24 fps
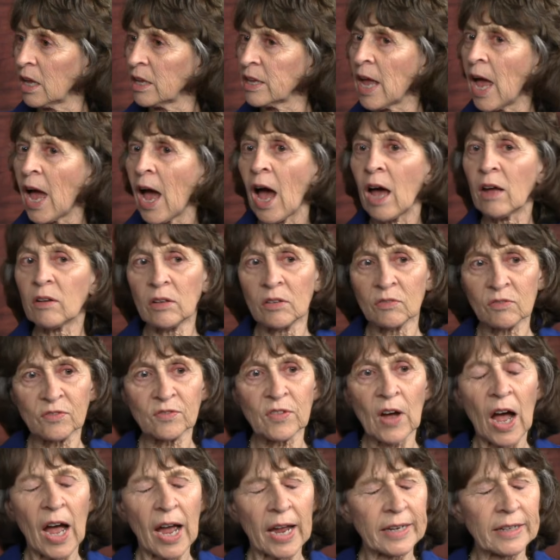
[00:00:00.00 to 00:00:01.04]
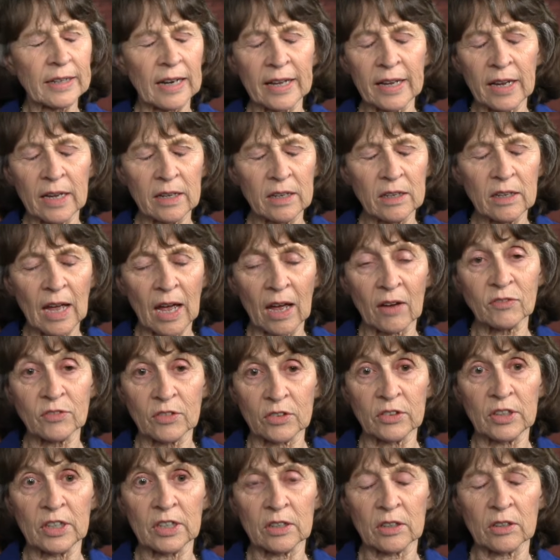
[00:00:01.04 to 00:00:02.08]
Yeah, and finally, after
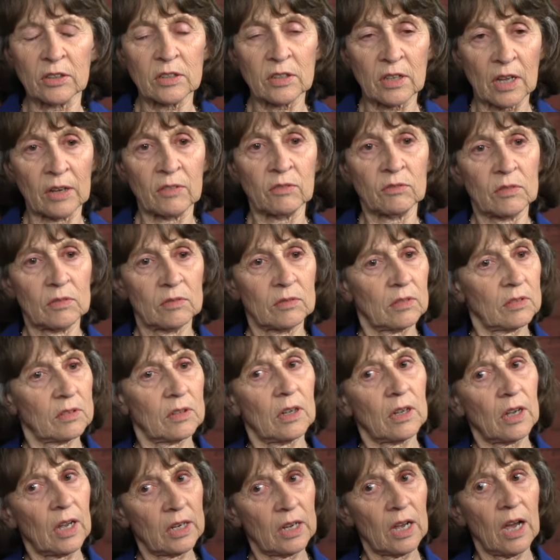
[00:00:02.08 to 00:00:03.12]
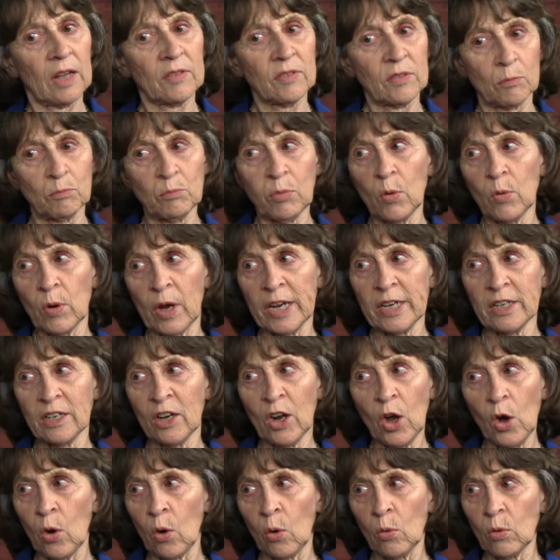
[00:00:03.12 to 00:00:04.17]
years, I, I got the point.
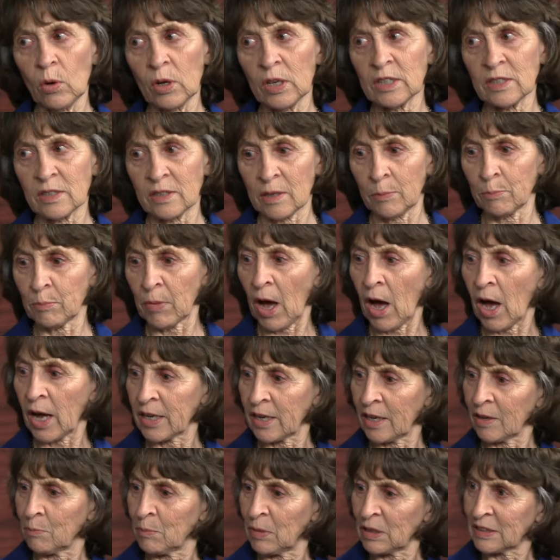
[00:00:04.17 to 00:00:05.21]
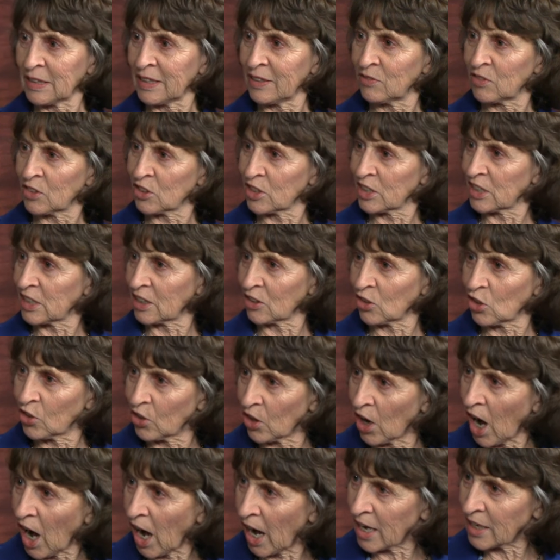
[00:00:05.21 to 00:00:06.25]
No, it's the body of believers in
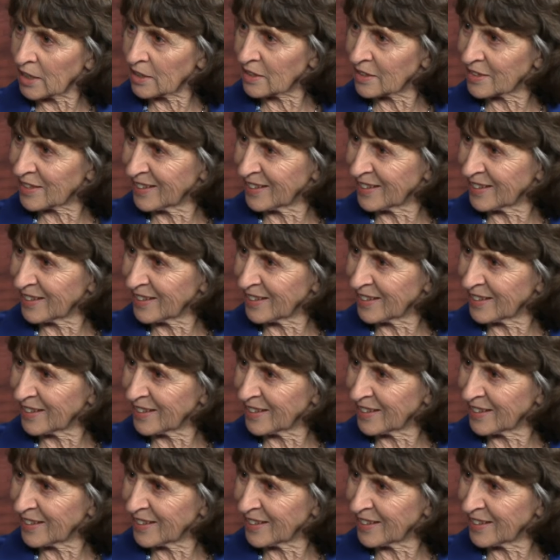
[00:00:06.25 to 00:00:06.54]
Christ.